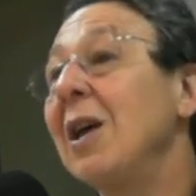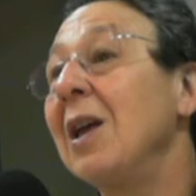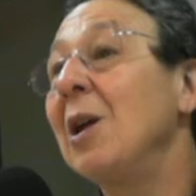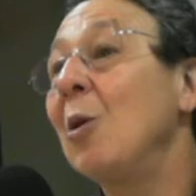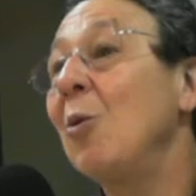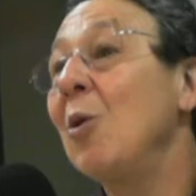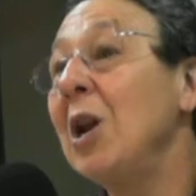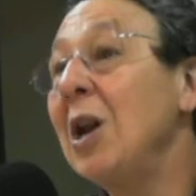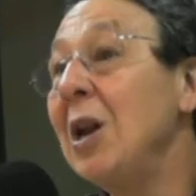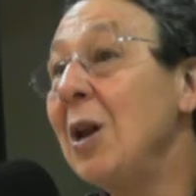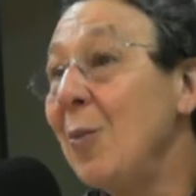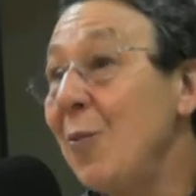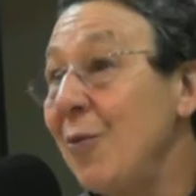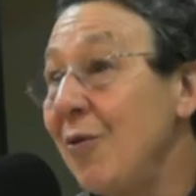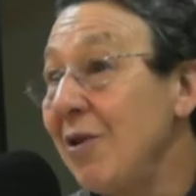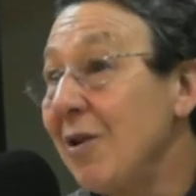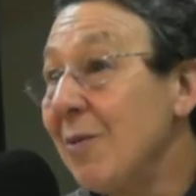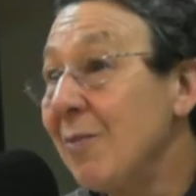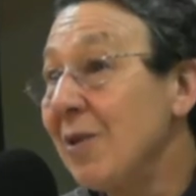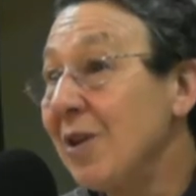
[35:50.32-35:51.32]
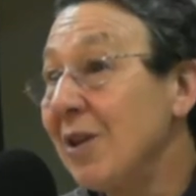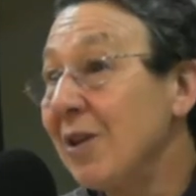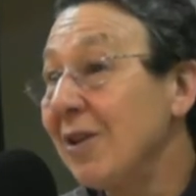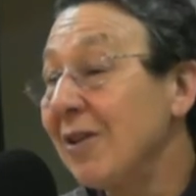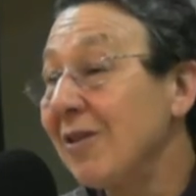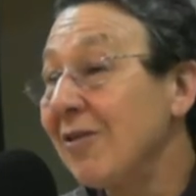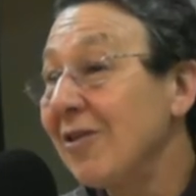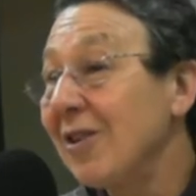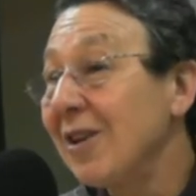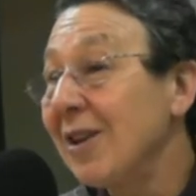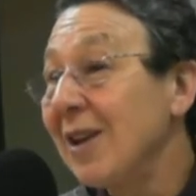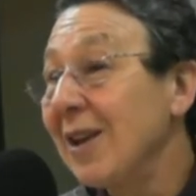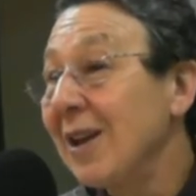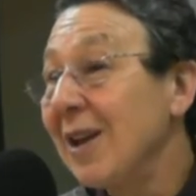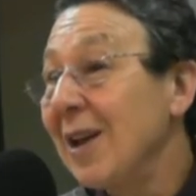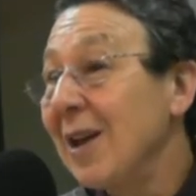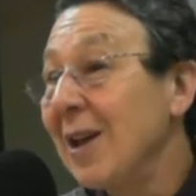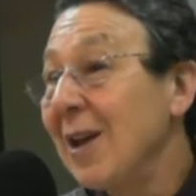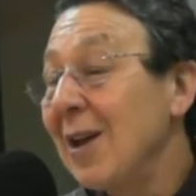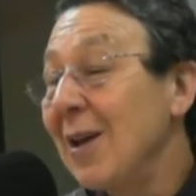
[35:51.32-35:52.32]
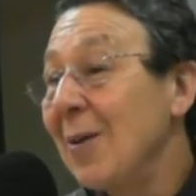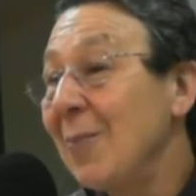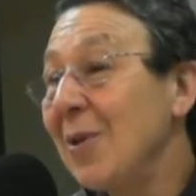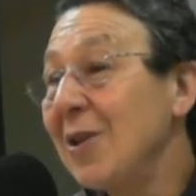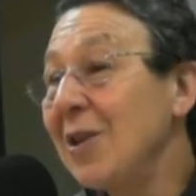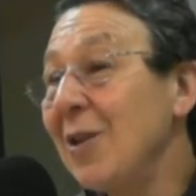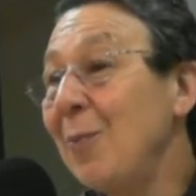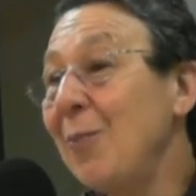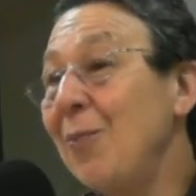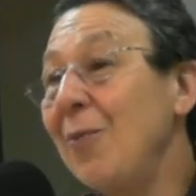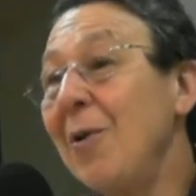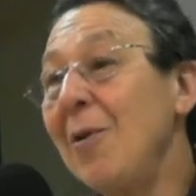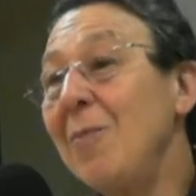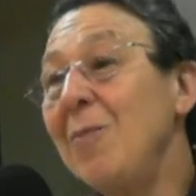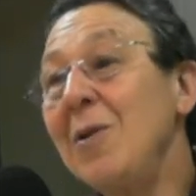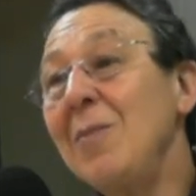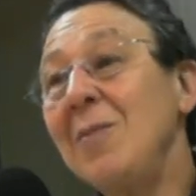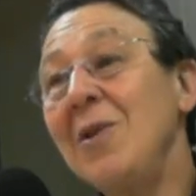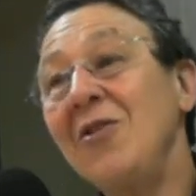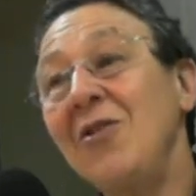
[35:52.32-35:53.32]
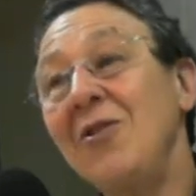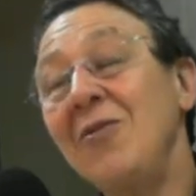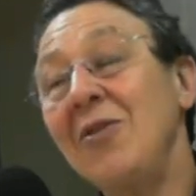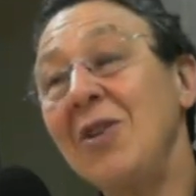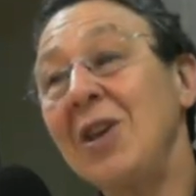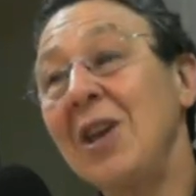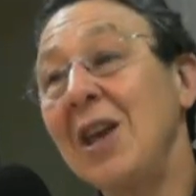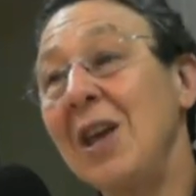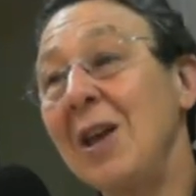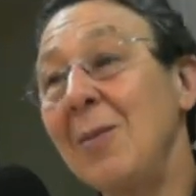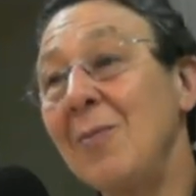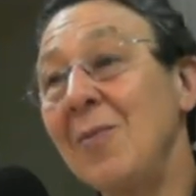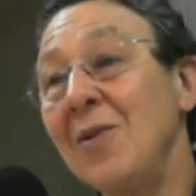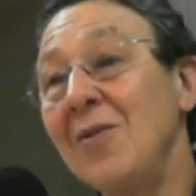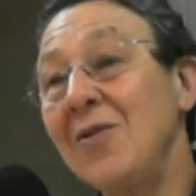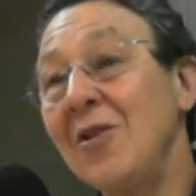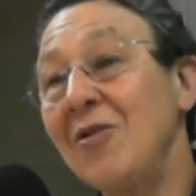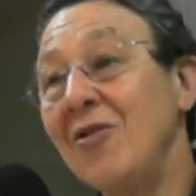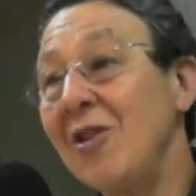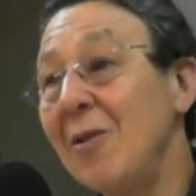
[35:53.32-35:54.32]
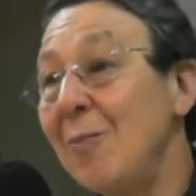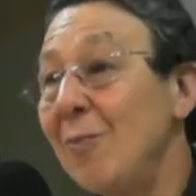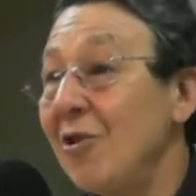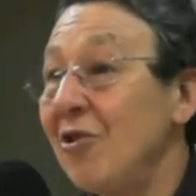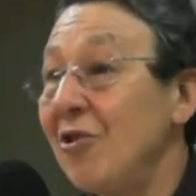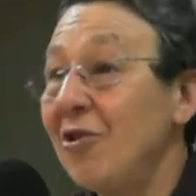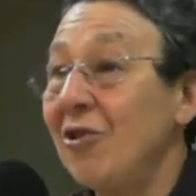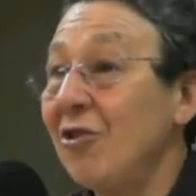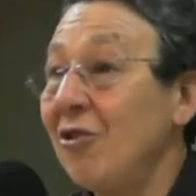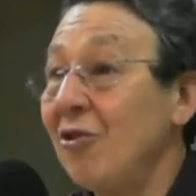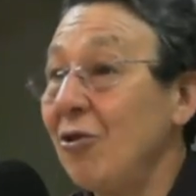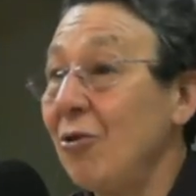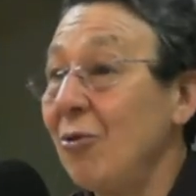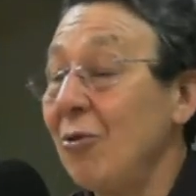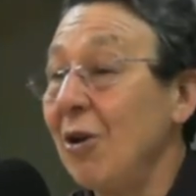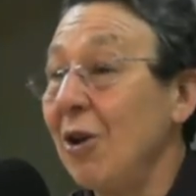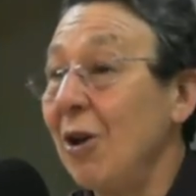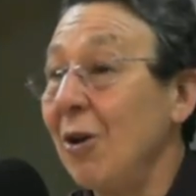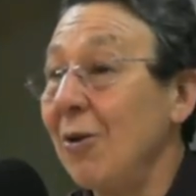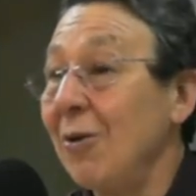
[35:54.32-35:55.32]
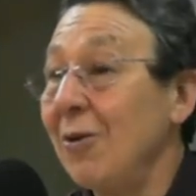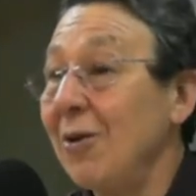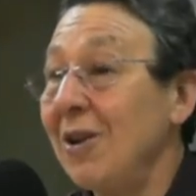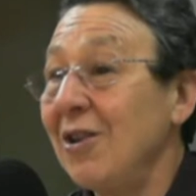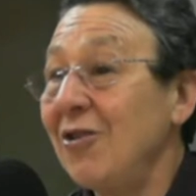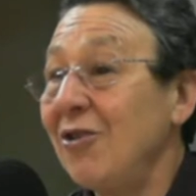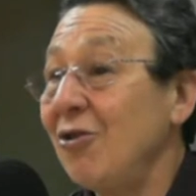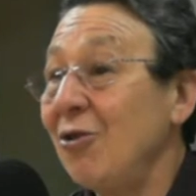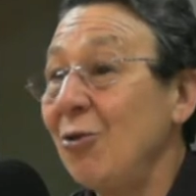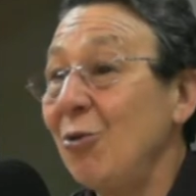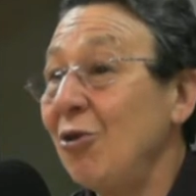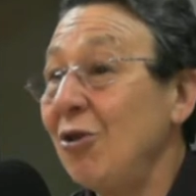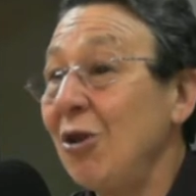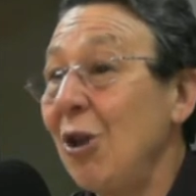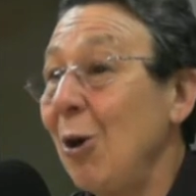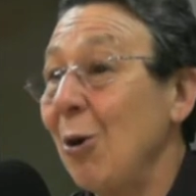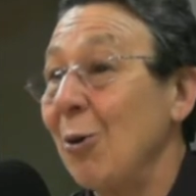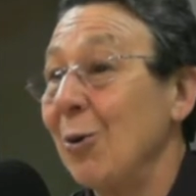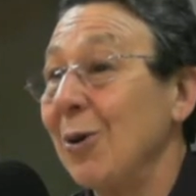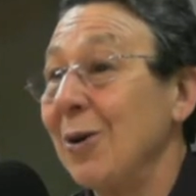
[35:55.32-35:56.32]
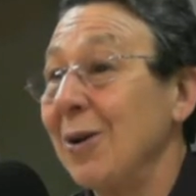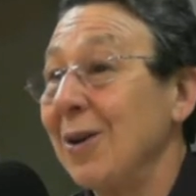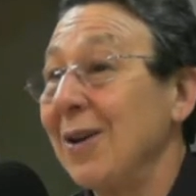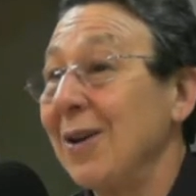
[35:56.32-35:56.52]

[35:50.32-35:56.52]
equilibrium yield. But the problem is if the temperature is too low, it's too slow.